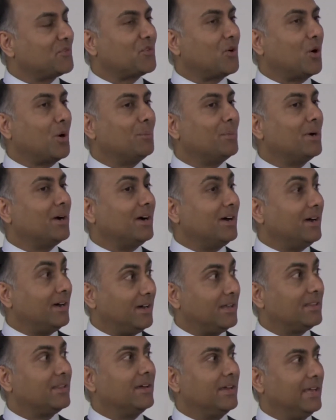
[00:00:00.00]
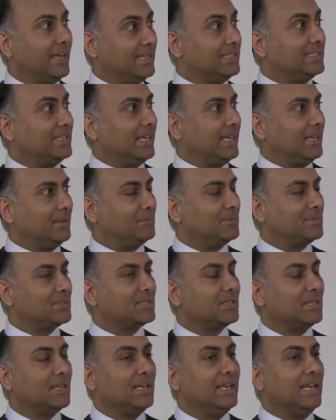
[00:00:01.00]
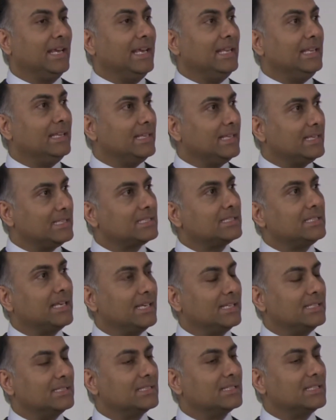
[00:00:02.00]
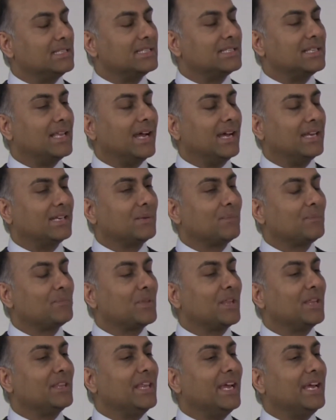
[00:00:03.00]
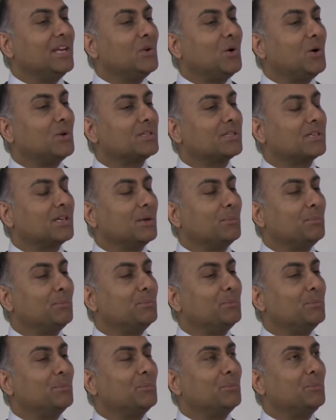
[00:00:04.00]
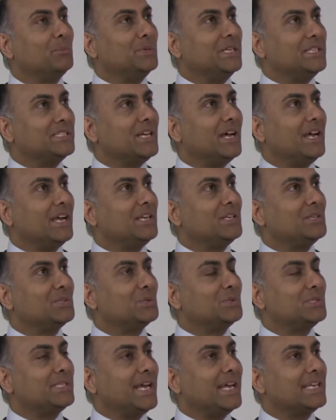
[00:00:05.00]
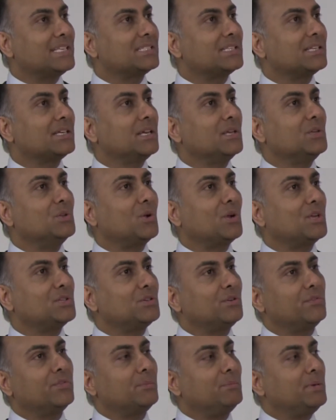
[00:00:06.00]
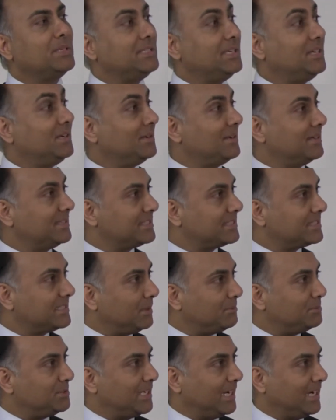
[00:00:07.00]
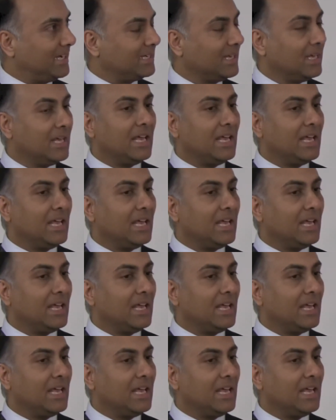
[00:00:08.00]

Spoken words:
from other exams in this sense, is that they're not designed to test knowledge of a particular subject.